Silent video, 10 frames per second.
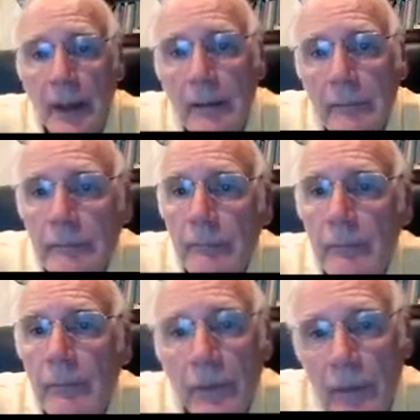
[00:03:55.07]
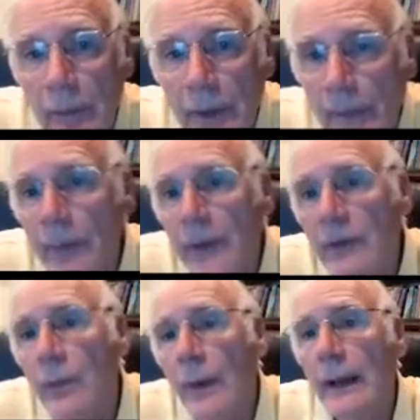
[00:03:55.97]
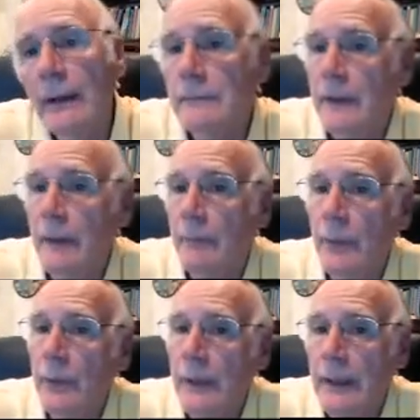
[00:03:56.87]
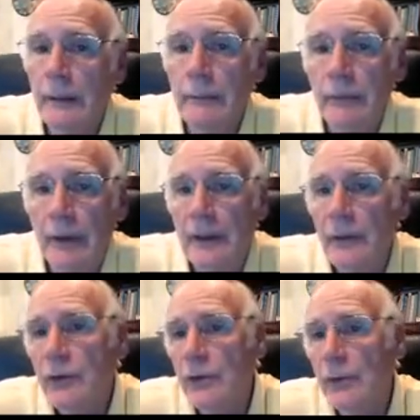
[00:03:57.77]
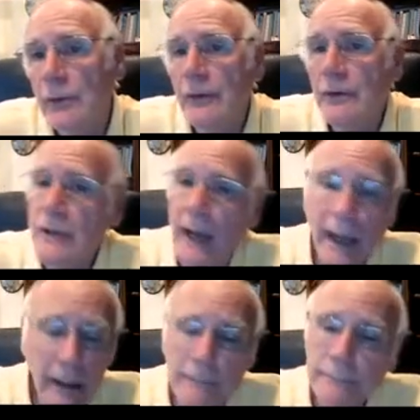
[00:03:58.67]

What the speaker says: Okay, so we come this way, come through here, lead the 2 to the jack.